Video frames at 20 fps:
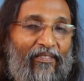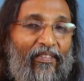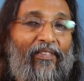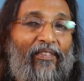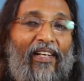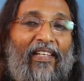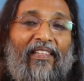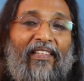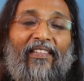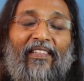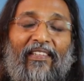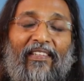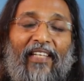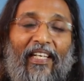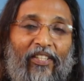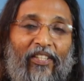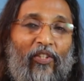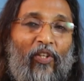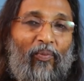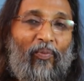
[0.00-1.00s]
We will
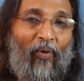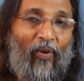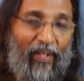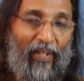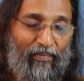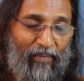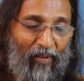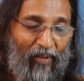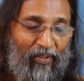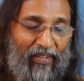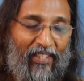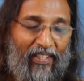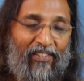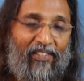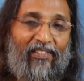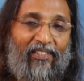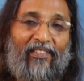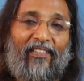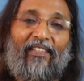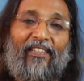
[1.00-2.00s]
get to know more about
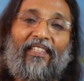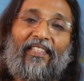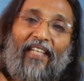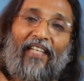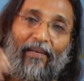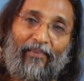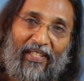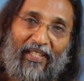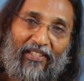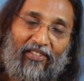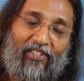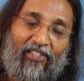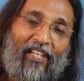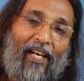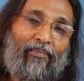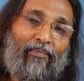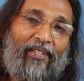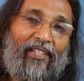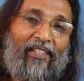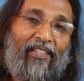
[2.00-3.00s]
this in coming
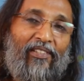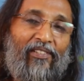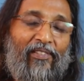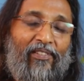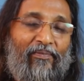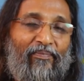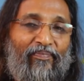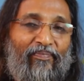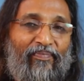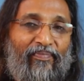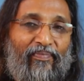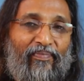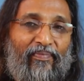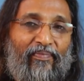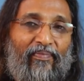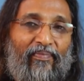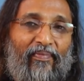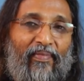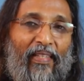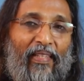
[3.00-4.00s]
chapters,
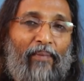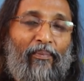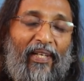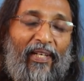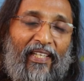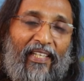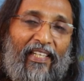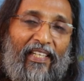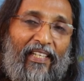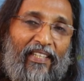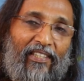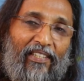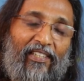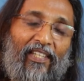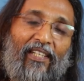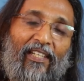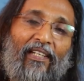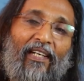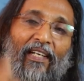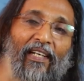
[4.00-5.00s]
but here is
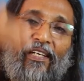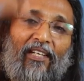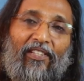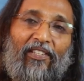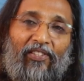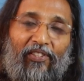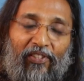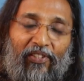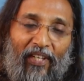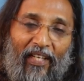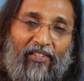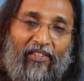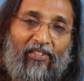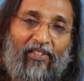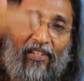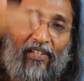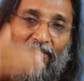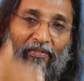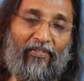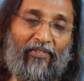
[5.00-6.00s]
a
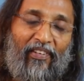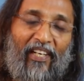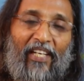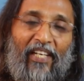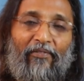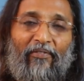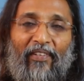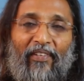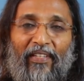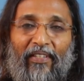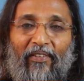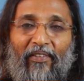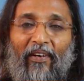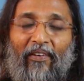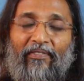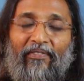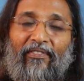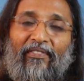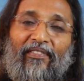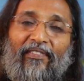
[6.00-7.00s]
structural framework
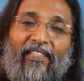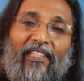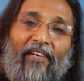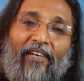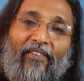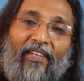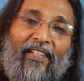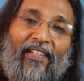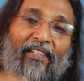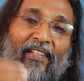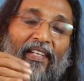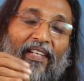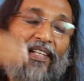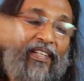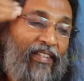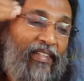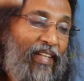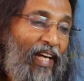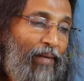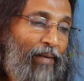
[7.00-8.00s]
of seven
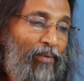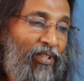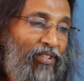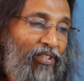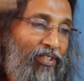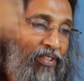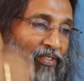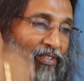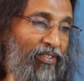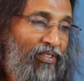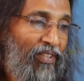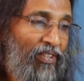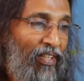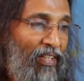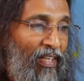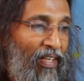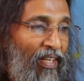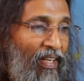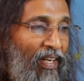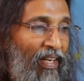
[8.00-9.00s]
dimensions.
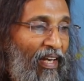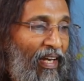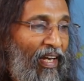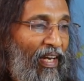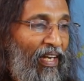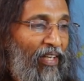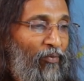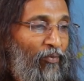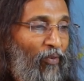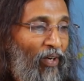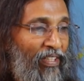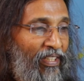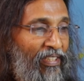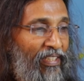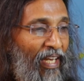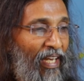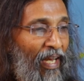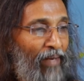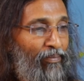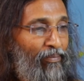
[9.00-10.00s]
And what
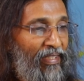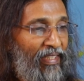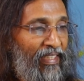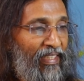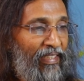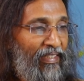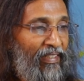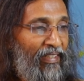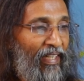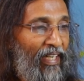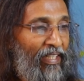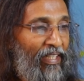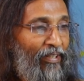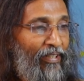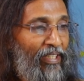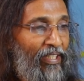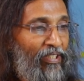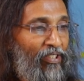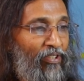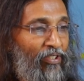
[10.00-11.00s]
is happening,
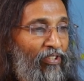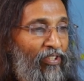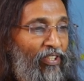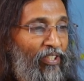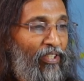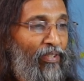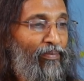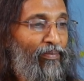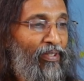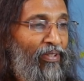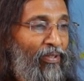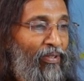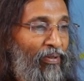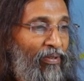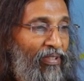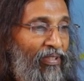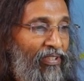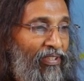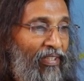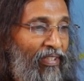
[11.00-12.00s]
according to Sri
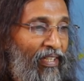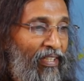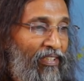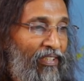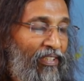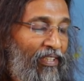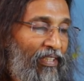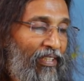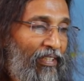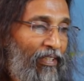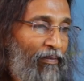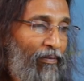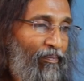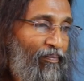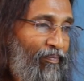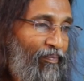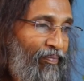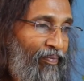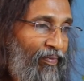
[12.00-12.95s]
Aurobindo, is that the